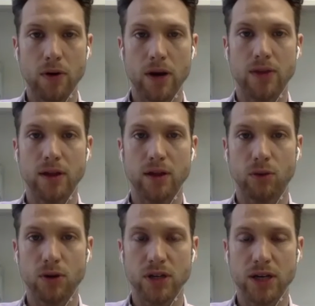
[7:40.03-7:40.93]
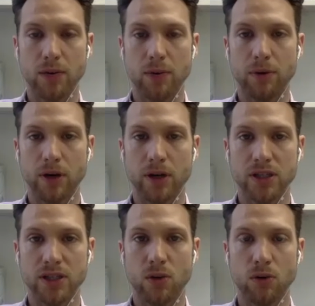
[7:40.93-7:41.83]
And I think towards the end of the year, people are going to
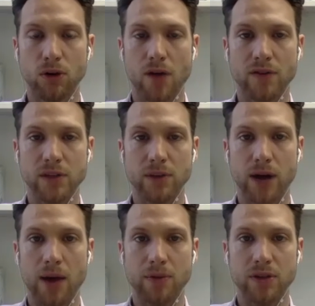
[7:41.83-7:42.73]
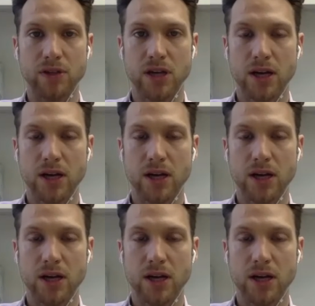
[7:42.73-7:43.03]
just hold off and see what happens.